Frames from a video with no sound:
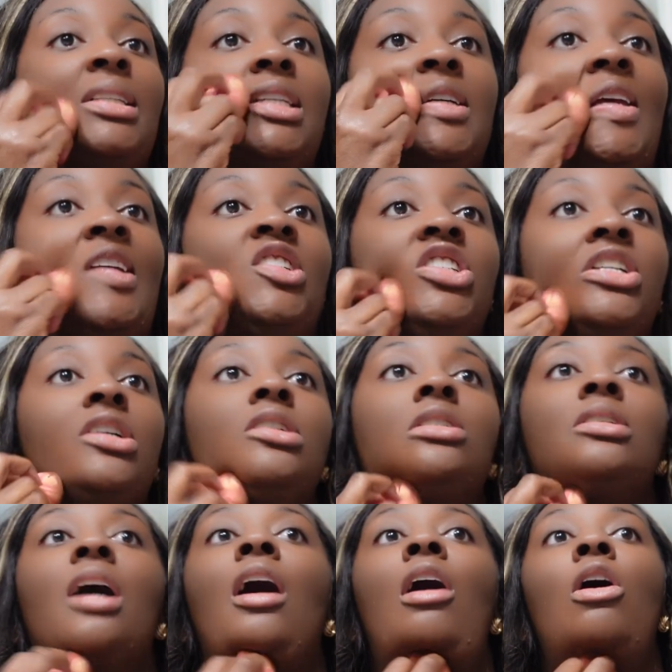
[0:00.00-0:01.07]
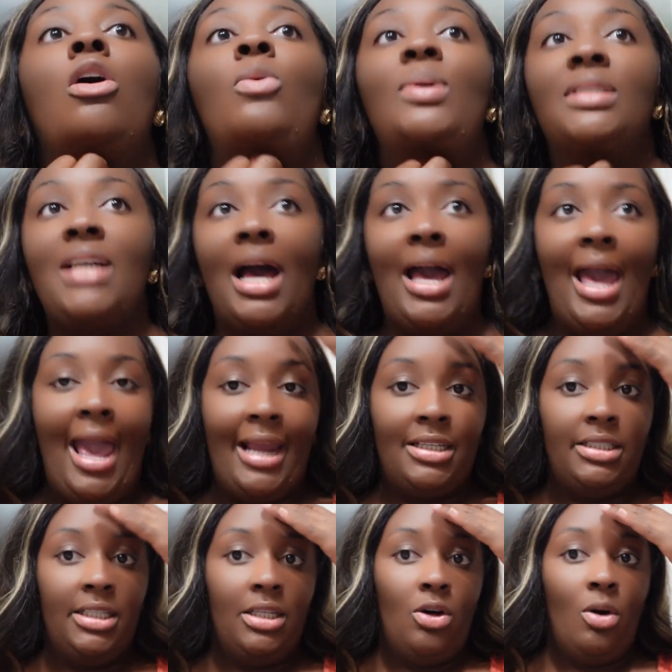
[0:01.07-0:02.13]
teenage years, I always got
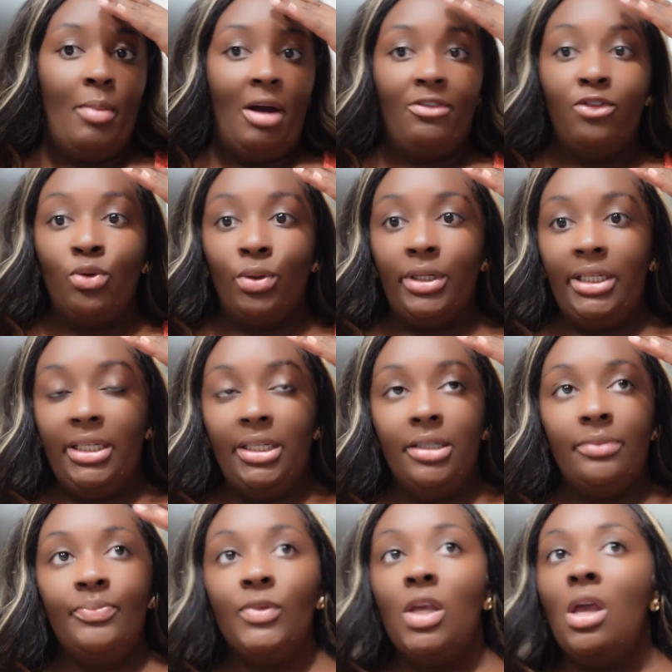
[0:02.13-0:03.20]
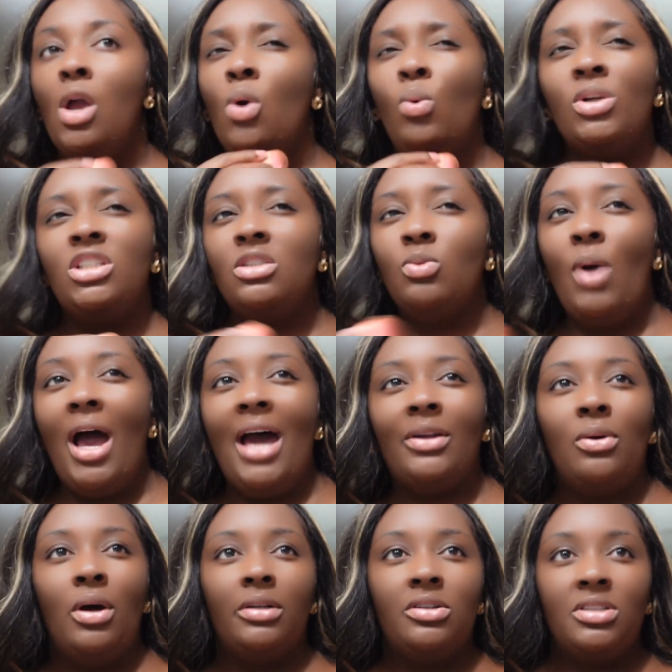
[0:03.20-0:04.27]
acne on my forehead, which is why I
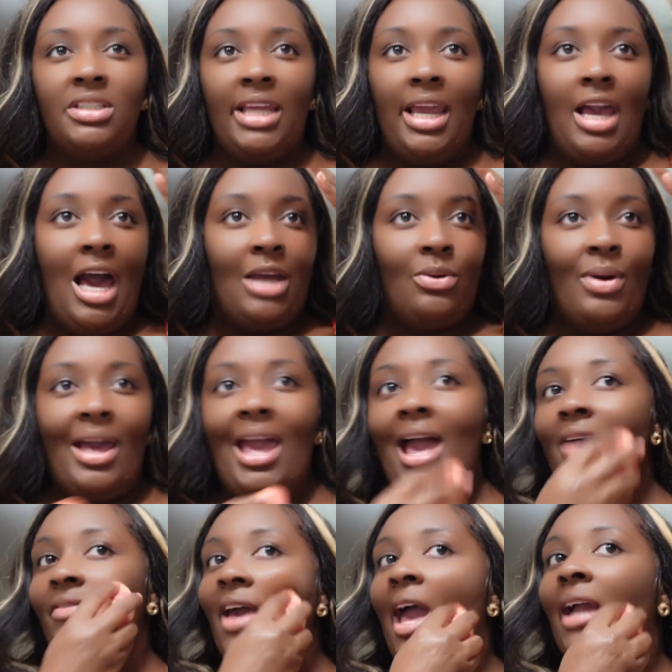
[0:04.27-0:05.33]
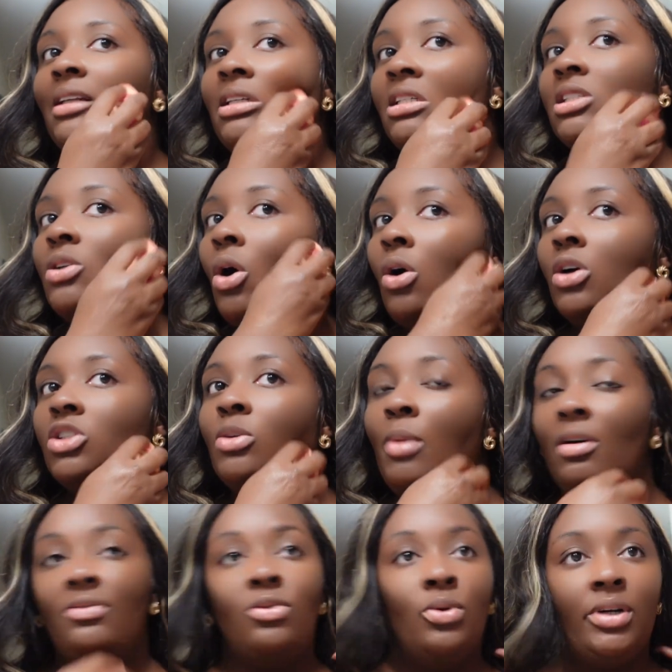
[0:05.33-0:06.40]
don't understand. I don't have acne scars on
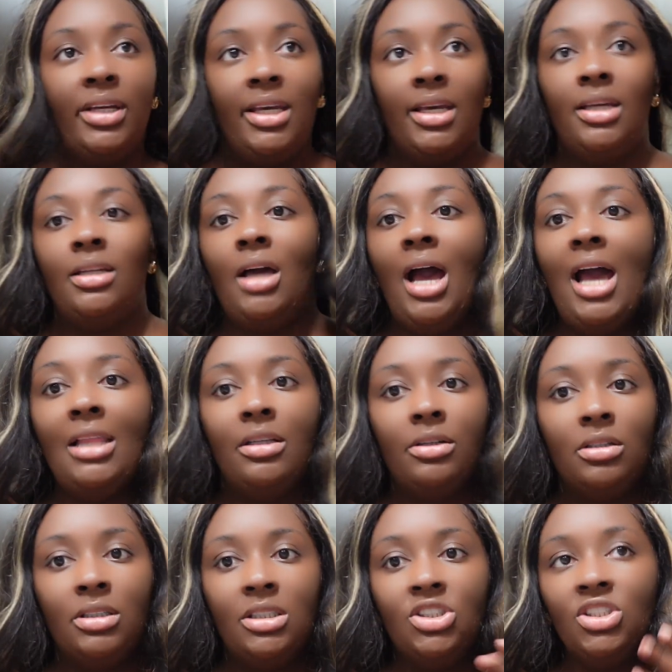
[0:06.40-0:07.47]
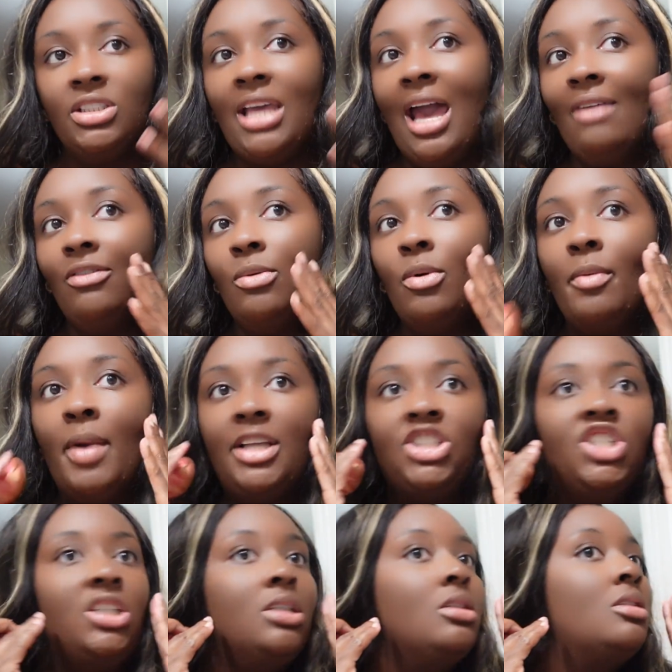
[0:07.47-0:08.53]
my forehead. I literally just have them on my
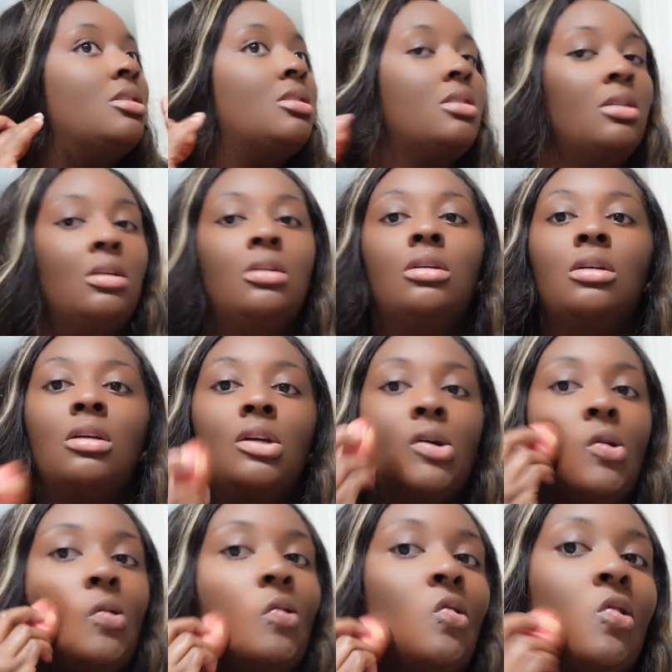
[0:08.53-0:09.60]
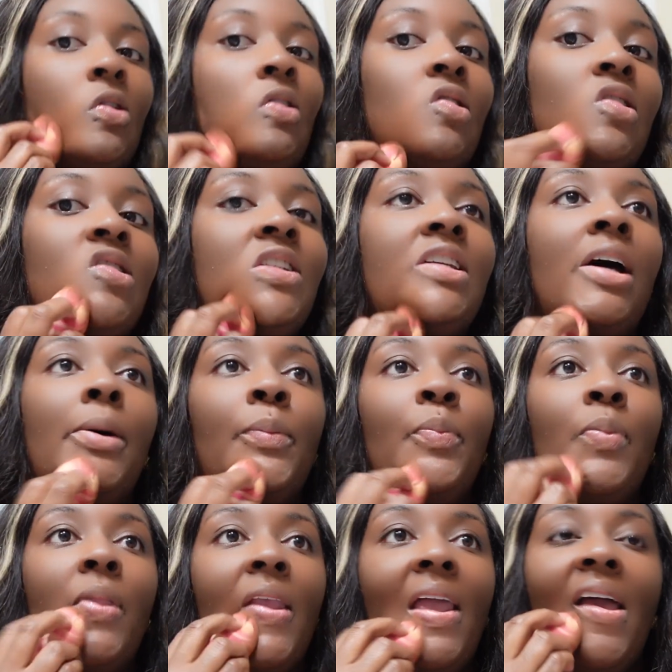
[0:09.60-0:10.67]
cheeks. So
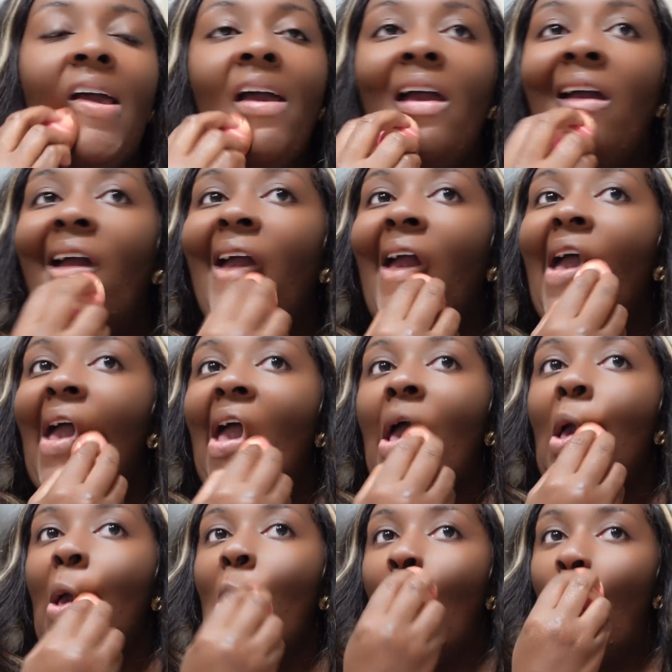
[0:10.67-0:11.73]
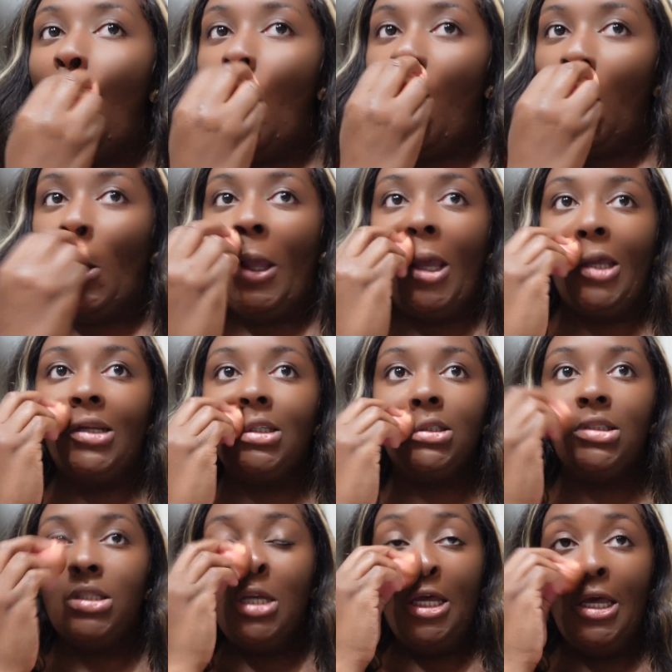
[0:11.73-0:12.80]
that
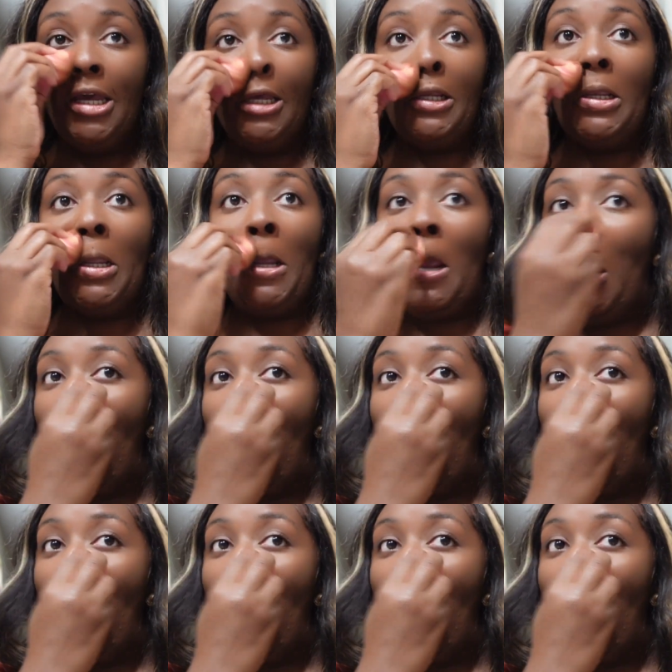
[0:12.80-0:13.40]
is done.